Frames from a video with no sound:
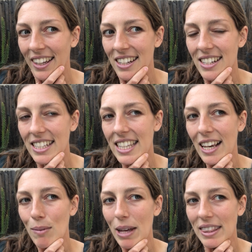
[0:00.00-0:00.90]
Just
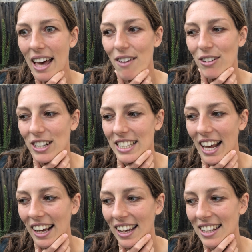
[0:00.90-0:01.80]
think about that for a
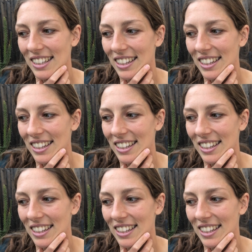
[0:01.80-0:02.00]
second.